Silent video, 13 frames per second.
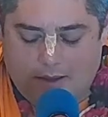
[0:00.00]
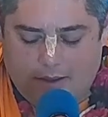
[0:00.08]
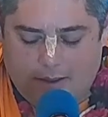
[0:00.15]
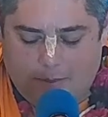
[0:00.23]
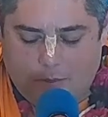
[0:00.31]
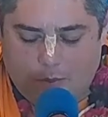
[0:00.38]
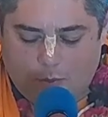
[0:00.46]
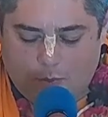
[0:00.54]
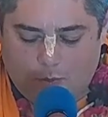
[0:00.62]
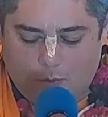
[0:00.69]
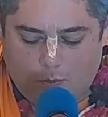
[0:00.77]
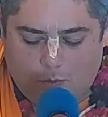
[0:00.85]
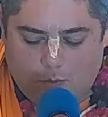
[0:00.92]
Uh,
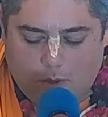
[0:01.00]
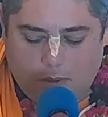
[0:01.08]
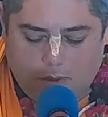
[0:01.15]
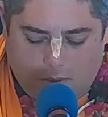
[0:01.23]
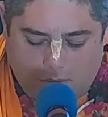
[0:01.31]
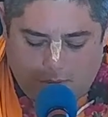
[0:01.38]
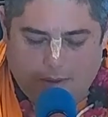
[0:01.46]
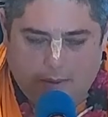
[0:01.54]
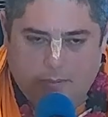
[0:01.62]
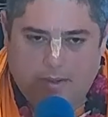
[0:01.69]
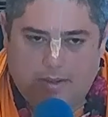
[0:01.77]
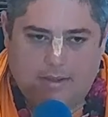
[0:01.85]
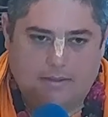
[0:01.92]
you go there
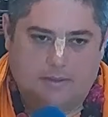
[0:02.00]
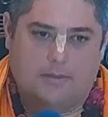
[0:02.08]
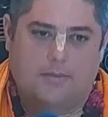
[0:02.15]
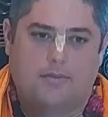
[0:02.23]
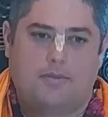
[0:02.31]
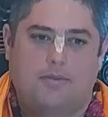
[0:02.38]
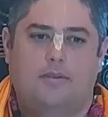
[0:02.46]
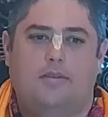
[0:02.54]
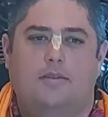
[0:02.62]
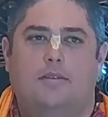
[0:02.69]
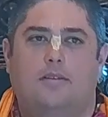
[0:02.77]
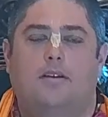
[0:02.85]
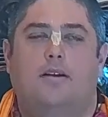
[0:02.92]
because of
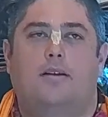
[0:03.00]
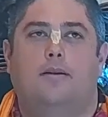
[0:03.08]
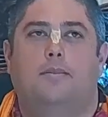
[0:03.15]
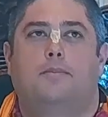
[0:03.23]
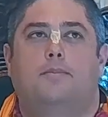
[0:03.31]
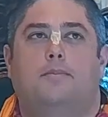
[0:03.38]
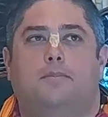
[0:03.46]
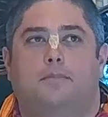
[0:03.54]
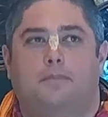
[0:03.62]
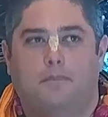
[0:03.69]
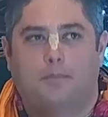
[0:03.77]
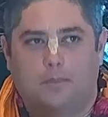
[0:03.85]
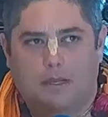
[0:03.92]
um,
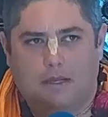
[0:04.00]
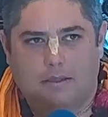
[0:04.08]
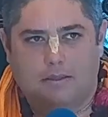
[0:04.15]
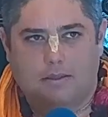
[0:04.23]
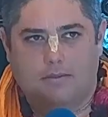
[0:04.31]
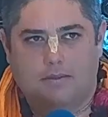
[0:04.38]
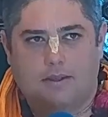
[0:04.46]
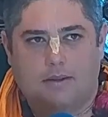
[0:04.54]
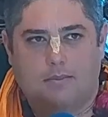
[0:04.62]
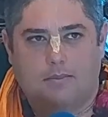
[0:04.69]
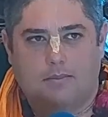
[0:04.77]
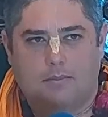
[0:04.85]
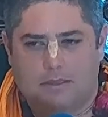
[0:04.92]
because of
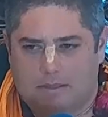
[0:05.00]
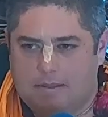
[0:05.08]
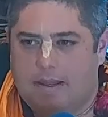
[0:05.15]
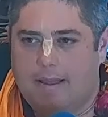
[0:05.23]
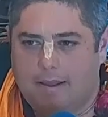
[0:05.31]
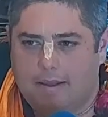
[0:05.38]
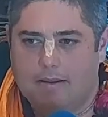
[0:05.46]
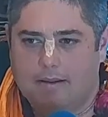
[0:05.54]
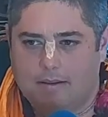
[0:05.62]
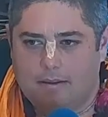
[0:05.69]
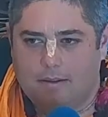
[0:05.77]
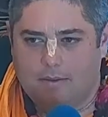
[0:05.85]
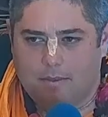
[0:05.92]
some mistake
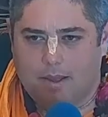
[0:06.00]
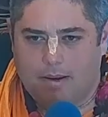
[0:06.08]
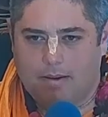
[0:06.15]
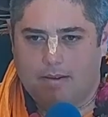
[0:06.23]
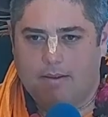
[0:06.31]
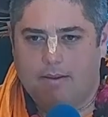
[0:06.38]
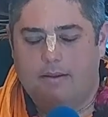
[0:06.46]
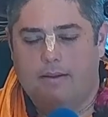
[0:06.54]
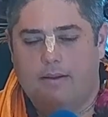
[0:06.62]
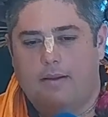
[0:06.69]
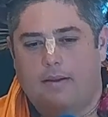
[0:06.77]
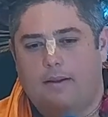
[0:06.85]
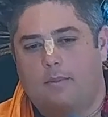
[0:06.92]
you've made,
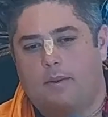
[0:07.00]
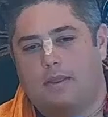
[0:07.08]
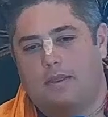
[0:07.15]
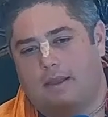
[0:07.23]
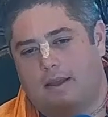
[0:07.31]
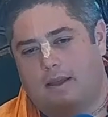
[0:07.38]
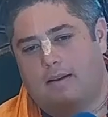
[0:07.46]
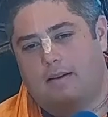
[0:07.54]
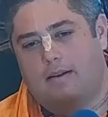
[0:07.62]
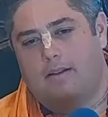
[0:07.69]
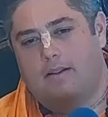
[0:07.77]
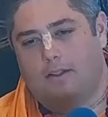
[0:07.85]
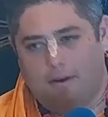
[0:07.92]
but
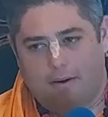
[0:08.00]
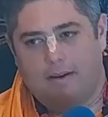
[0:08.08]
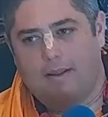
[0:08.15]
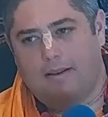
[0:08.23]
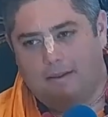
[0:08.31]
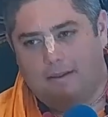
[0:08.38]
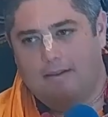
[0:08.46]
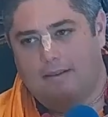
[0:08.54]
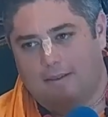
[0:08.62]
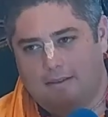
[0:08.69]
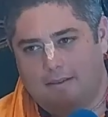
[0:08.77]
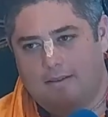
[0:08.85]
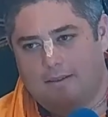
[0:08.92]
then learning,
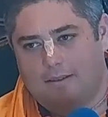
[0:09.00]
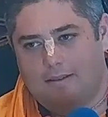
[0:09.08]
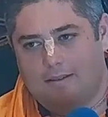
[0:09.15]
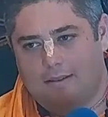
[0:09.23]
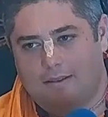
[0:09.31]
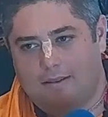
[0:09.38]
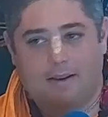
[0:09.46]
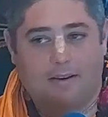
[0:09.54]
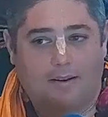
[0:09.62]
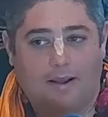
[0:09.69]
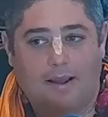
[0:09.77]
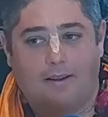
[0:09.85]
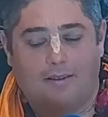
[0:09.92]
then
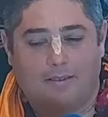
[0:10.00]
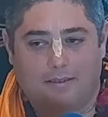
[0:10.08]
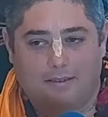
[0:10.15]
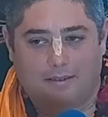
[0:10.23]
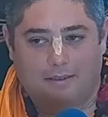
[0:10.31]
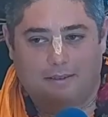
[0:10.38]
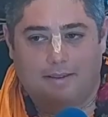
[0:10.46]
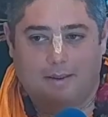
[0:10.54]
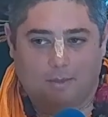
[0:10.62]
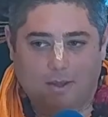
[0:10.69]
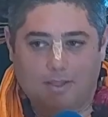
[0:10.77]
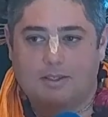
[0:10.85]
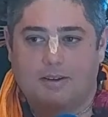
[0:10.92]
you're out, and
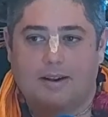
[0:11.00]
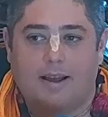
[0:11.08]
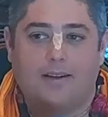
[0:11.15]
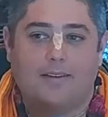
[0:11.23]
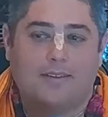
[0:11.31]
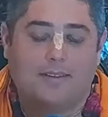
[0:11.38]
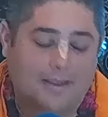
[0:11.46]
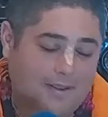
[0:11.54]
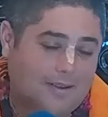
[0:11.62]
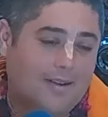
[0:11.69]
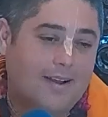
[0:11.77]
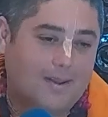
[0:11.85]
then once you're out, you're like, all